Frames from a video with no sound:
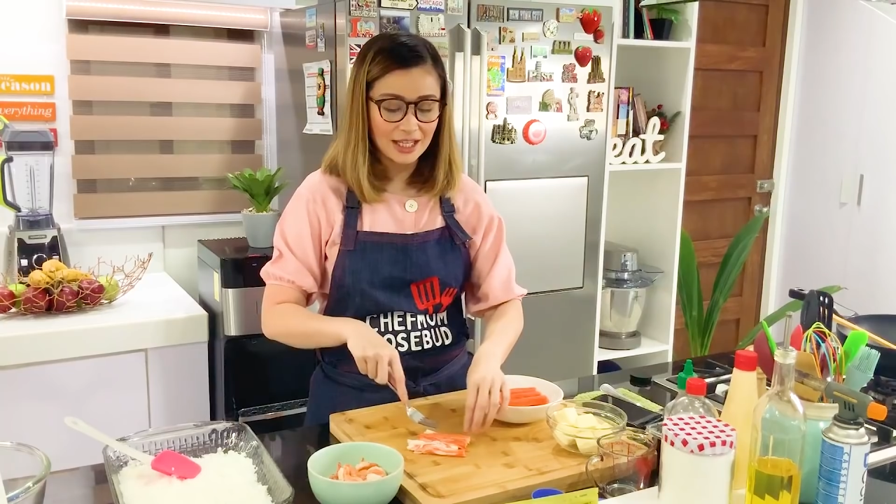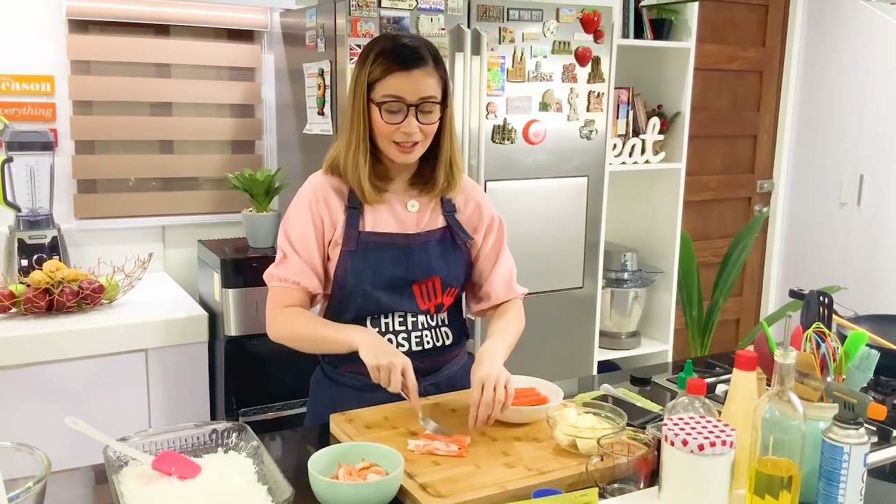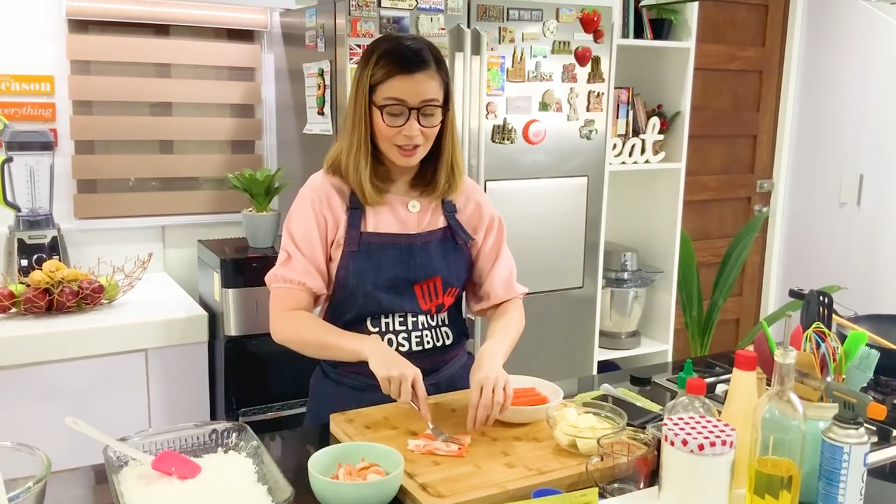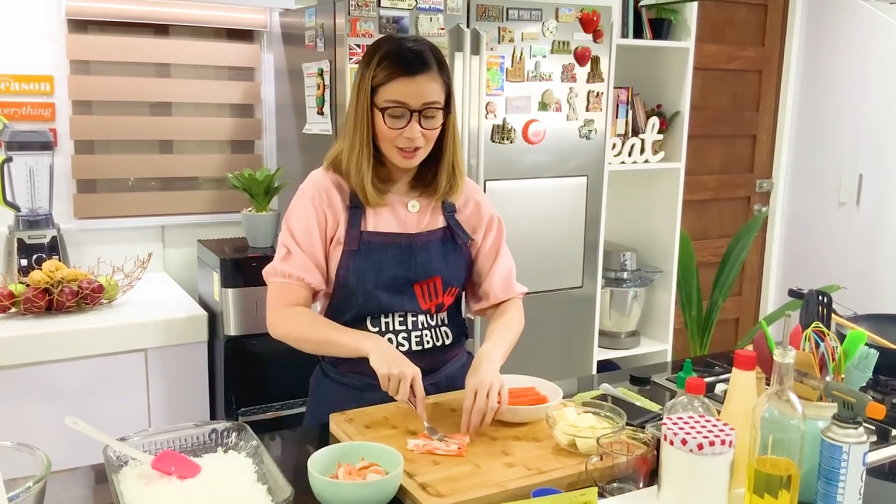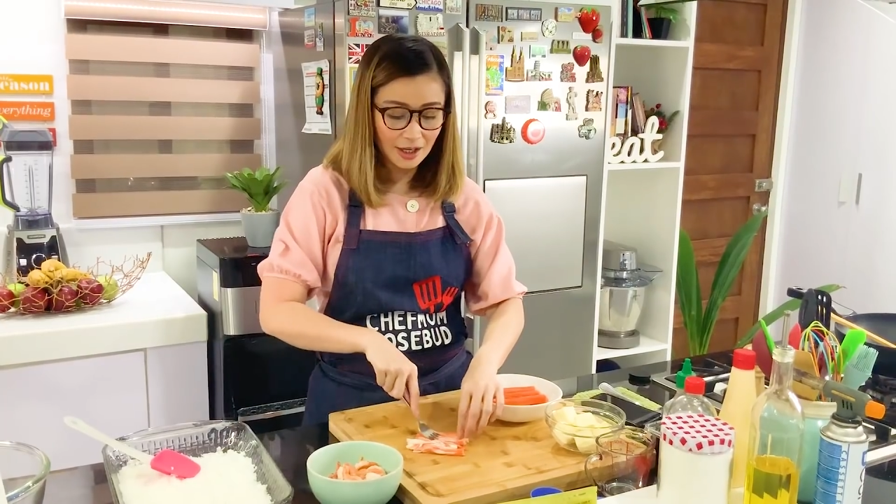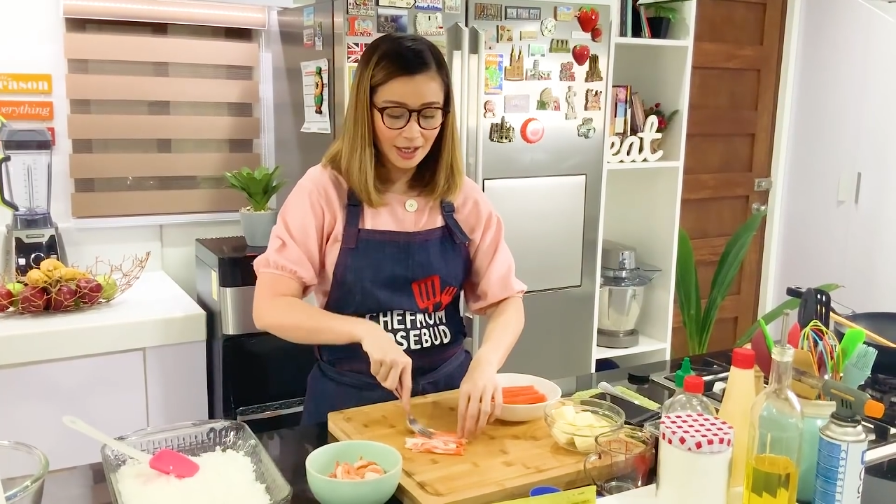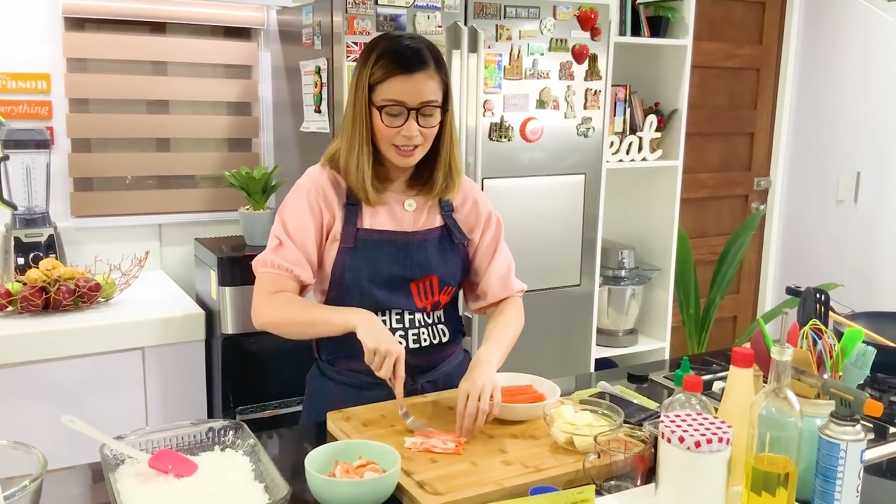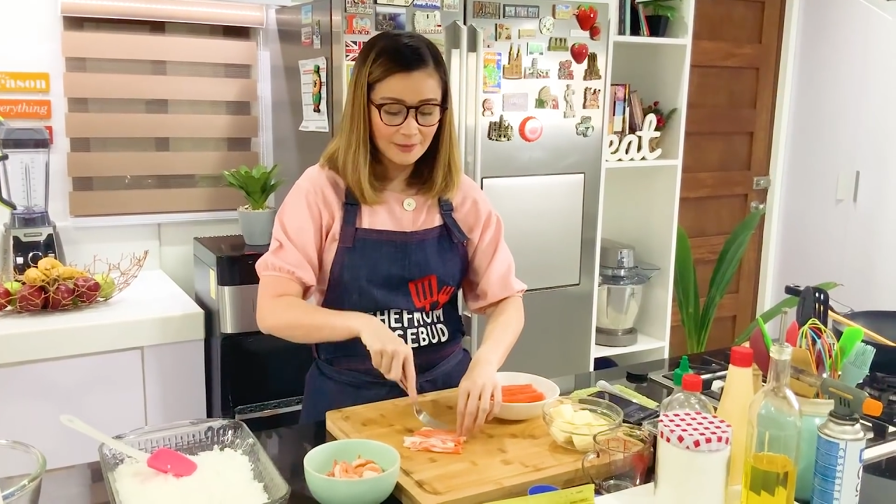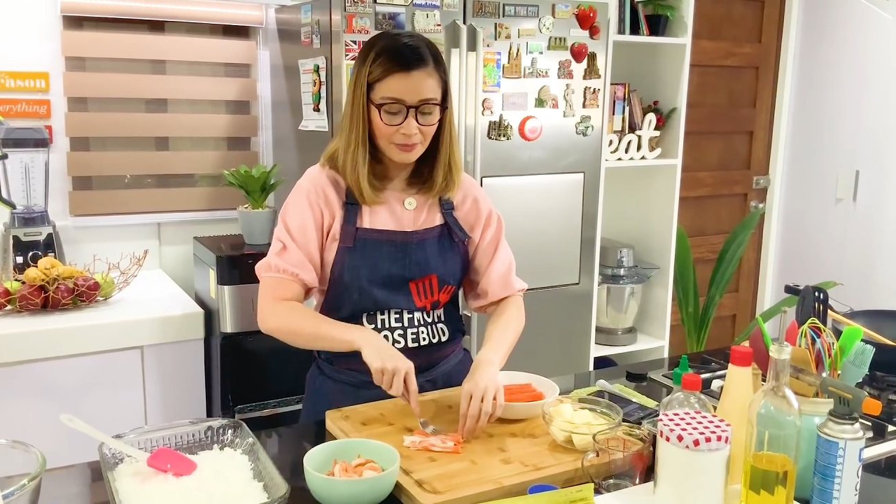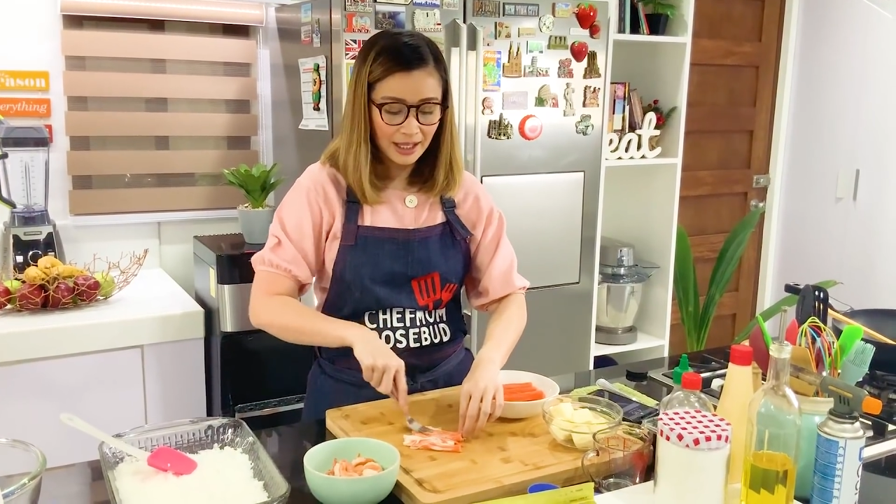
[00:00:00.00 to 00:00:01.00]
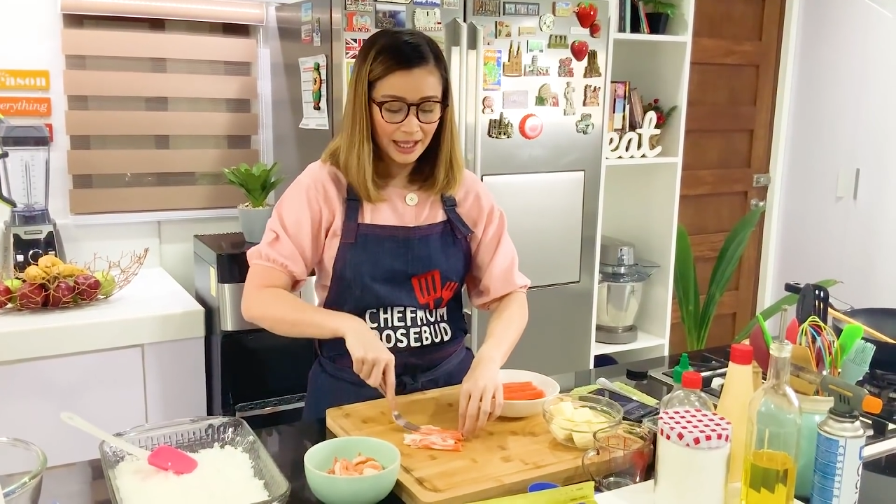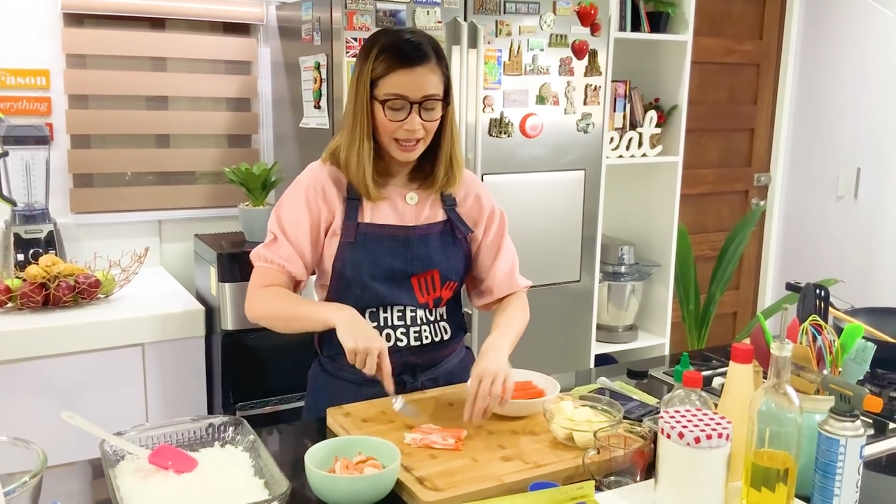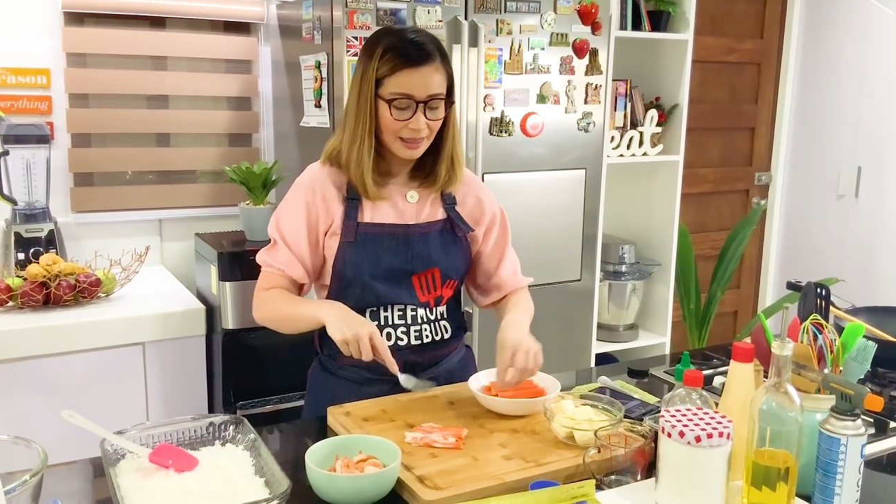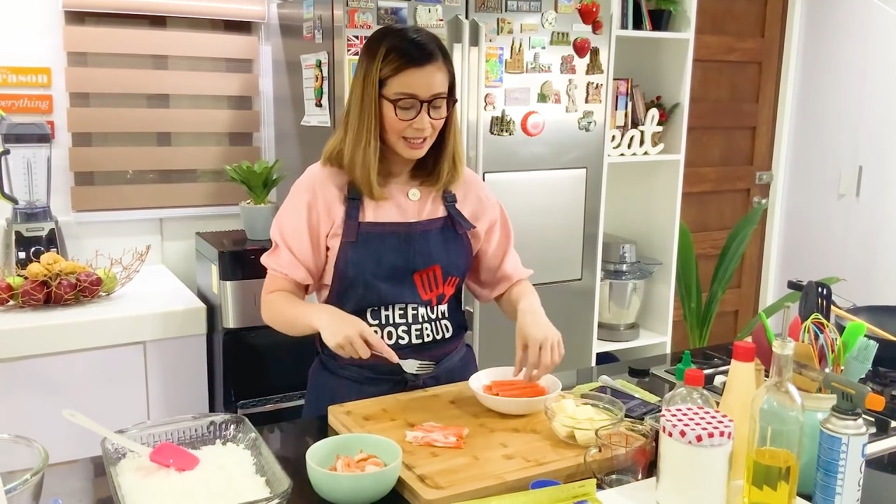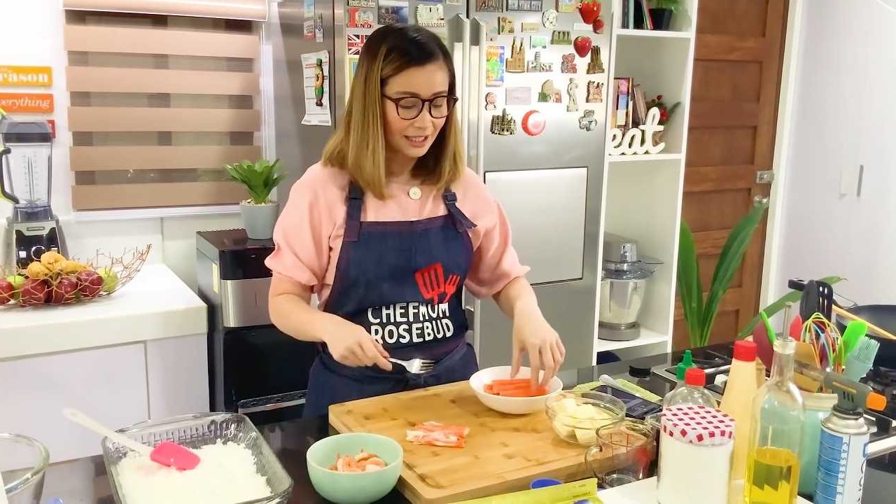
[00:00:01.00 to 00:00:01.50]
and then starch.
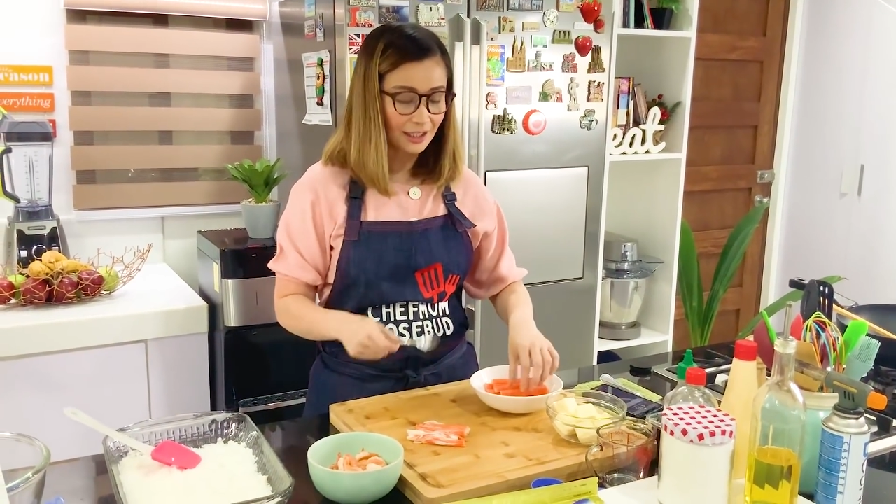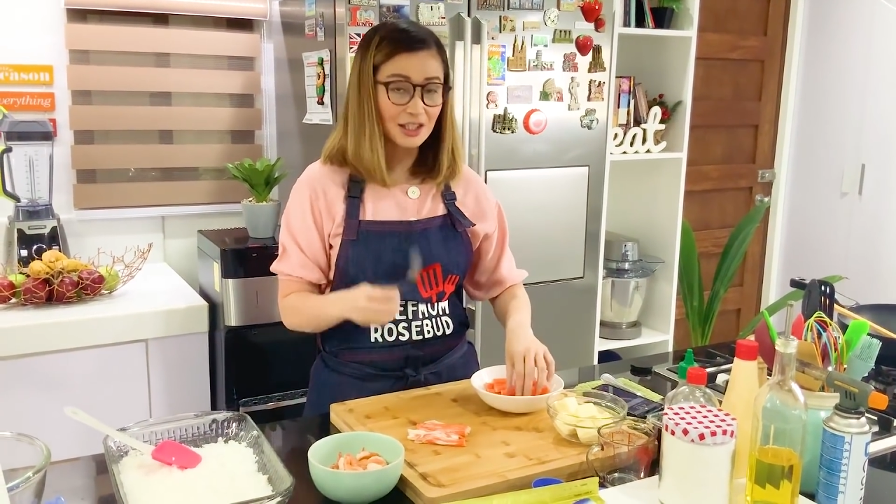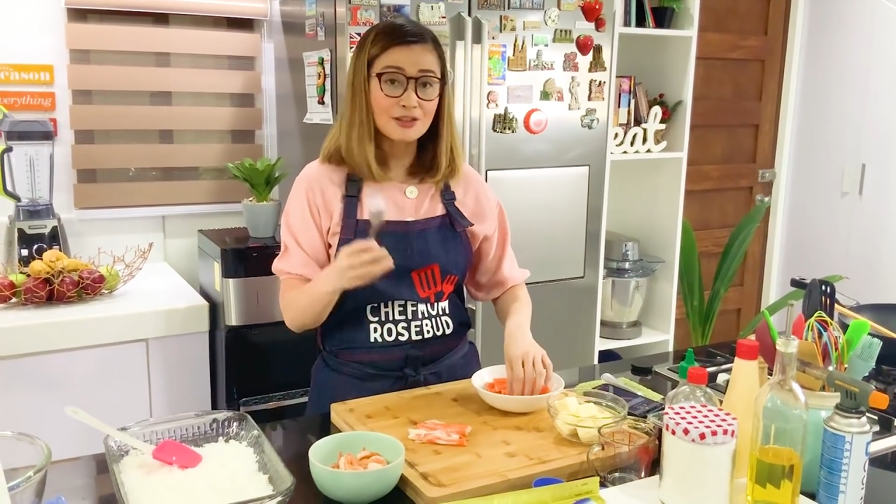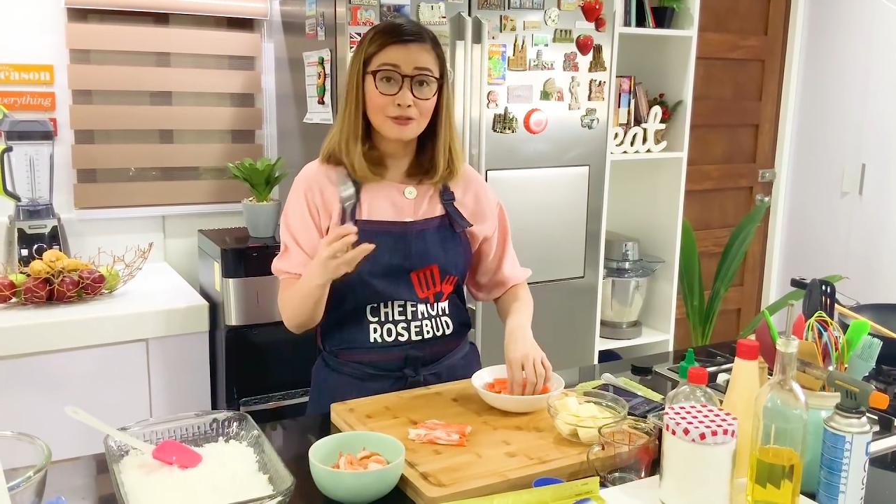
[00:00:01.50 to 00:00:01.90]
And then it is